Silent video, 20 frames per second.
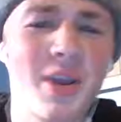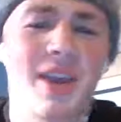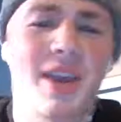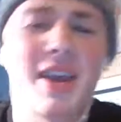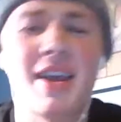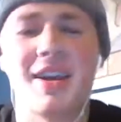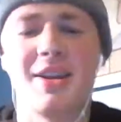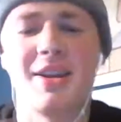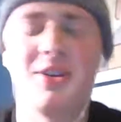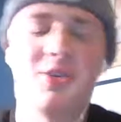
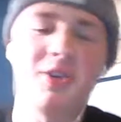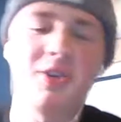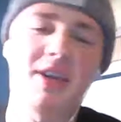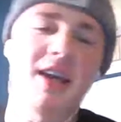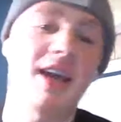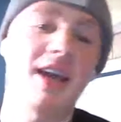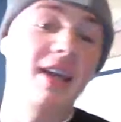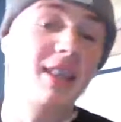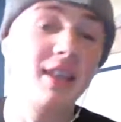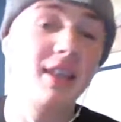yeah.
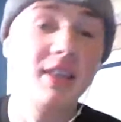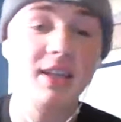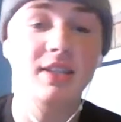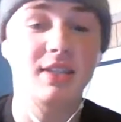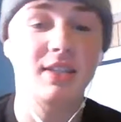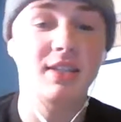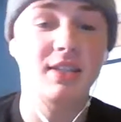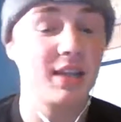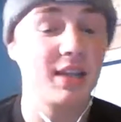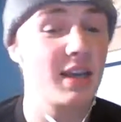I think that's
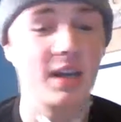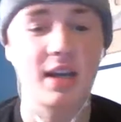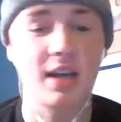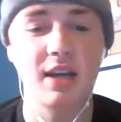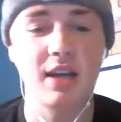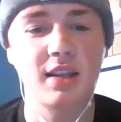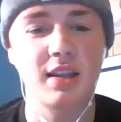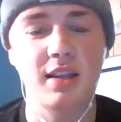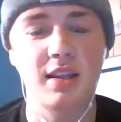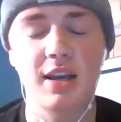
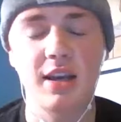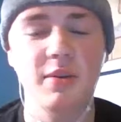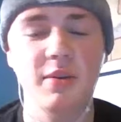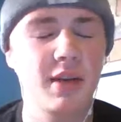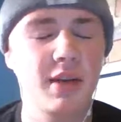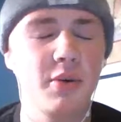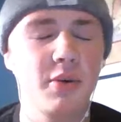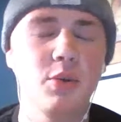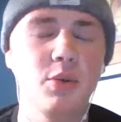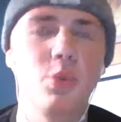that
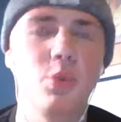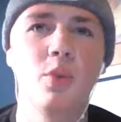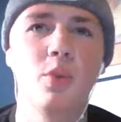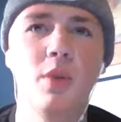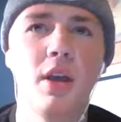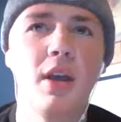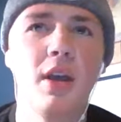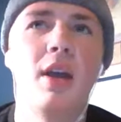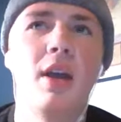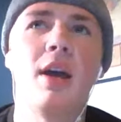was a
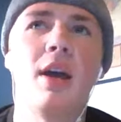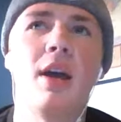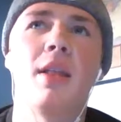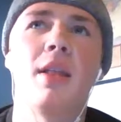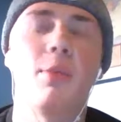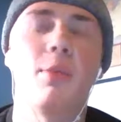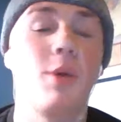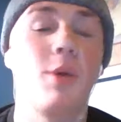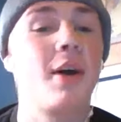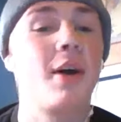
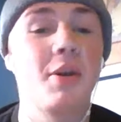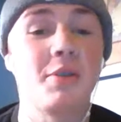wow.